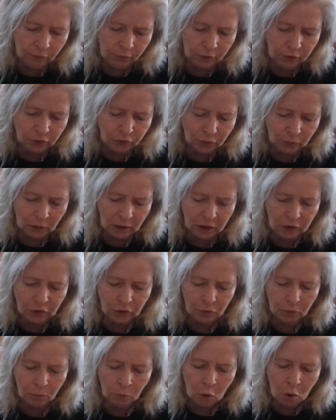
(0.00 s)
verse
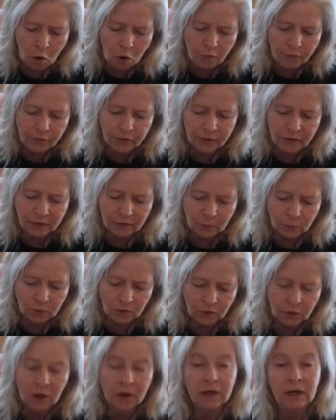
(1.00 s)
twenty-two, moreover, this
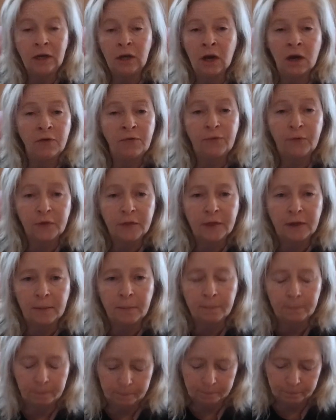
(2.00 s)
was not enough for
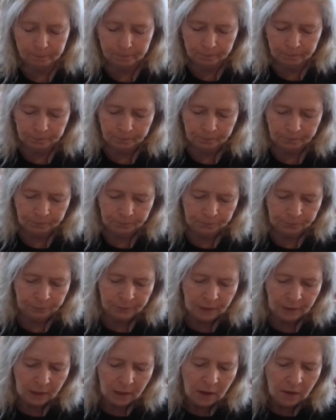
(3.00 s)
them,
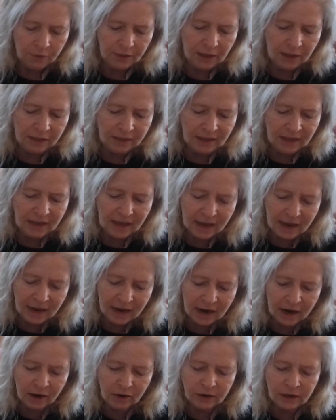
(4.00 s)
that they
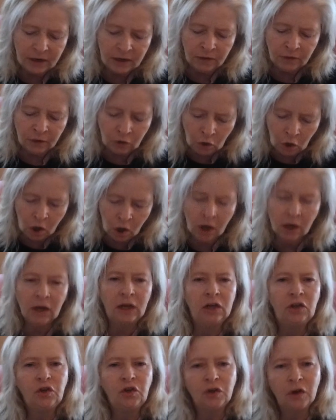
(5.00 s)
erred in the
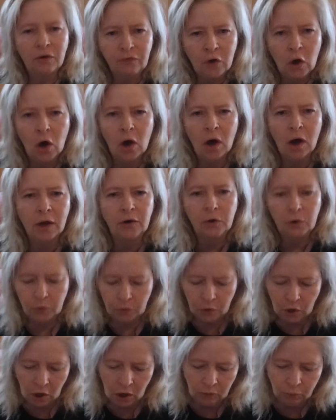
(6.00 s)
knowledge of God,
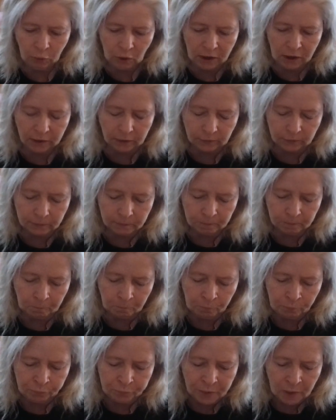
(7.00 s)
who God was.
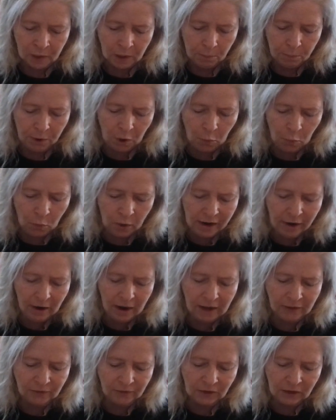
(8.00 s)
But
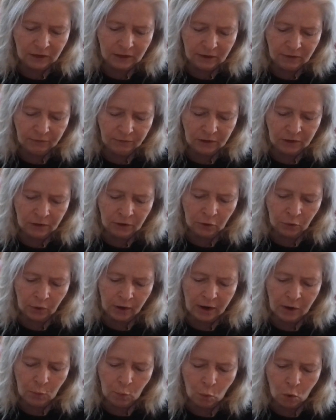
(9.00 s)
whereas they lived in the
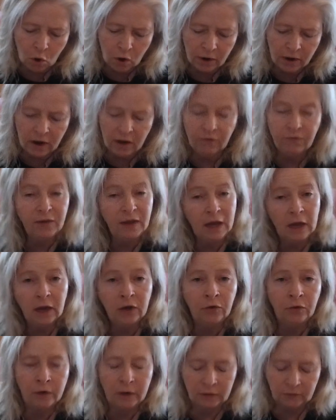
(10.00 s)
great war of
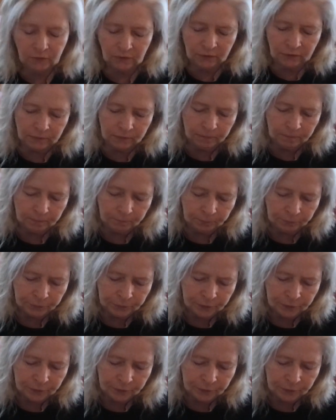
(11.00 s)
ignorance,